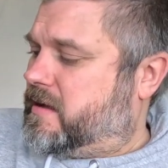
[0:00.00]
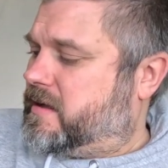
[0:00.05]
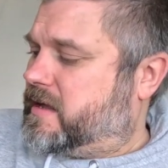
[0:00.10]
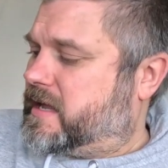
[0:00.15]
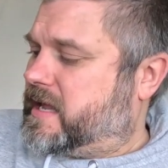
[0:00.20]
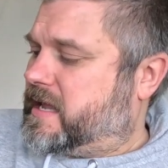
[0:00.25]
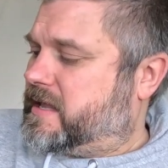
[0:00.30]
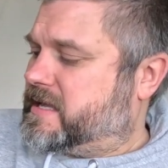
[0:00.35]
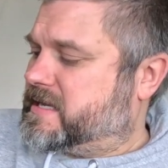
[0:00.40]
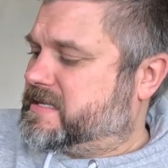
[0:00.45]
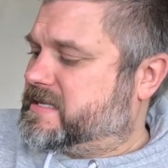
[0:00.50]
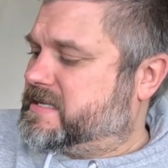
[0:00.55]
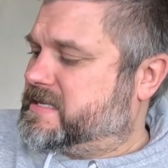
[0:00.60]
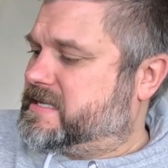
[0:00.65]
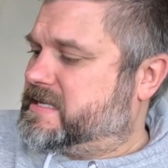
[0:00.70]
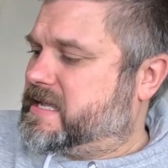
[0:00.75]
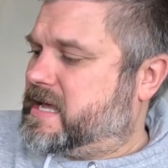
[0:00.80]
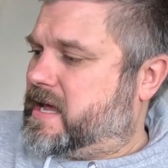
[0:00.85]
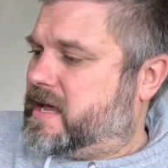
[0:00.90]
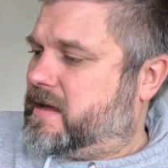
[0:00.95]
Again, this
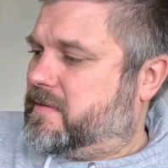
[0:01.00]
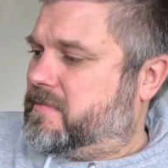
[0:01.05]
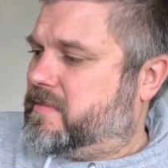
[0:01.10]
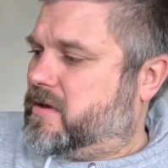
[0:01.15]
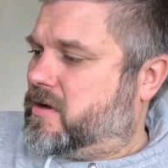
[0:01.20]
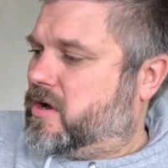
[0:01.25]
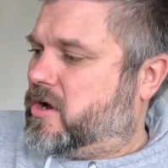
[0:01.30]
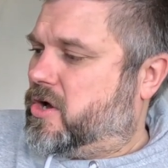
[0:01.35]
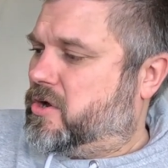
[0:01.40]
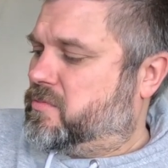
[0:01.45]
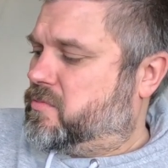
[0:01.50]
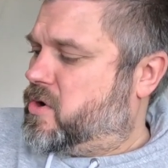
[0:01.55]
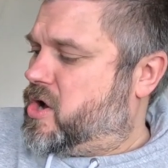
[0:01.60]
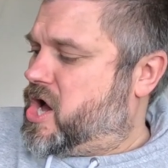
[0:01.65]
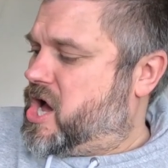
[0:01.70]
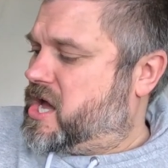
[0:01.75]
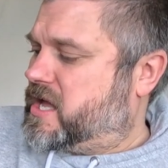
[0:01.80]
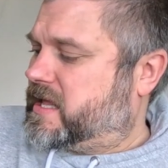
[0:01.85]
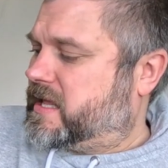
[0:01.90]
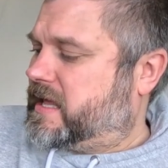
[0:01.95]
is the
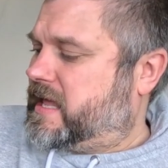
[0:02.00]
Onwa